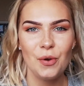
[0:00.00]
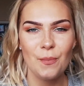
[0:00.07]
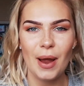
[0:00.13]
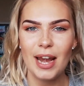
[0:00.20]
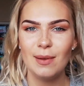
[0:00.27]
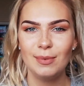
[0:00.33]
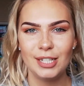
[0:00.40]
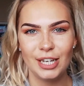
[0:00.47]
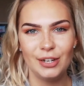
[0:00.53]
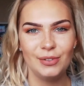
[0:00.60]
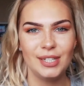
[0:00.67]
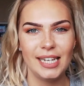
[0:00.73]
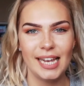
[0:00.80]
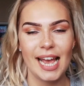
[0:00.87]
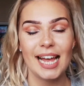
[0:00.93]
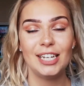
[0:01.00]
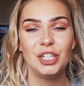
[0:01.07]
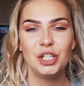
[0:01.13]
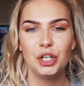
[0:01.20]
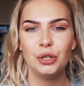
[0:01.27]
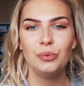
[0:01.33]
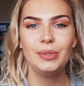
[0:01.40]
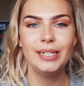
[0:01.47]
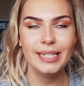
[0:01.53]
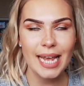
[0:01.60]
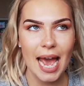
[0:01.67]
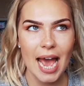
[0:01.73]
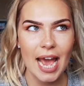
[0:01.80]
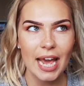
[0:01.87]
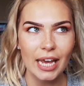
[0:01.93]
My name is Lucy and
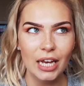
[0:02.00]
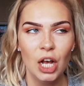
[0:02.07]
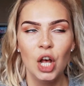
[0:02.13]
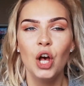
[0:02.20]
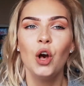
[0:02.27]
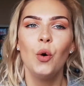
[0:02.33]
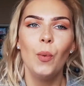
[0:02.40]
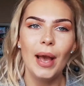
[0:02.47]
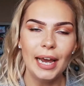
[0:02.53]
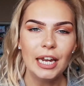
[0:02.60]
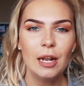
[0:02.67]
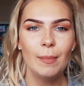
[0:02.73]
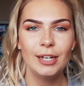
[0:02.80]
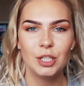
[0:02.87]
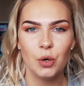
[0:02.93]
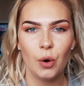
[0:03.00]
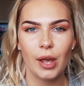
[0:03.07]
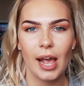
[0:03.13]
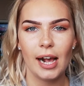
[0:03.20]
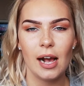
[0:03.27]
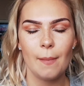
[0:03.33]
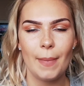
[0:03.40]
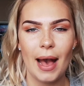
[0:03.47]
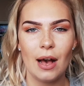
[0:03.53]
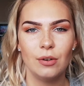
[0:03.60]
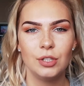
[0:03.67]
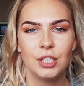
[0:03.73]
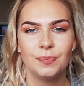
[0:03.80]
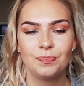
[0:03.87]
today we're going to be talking about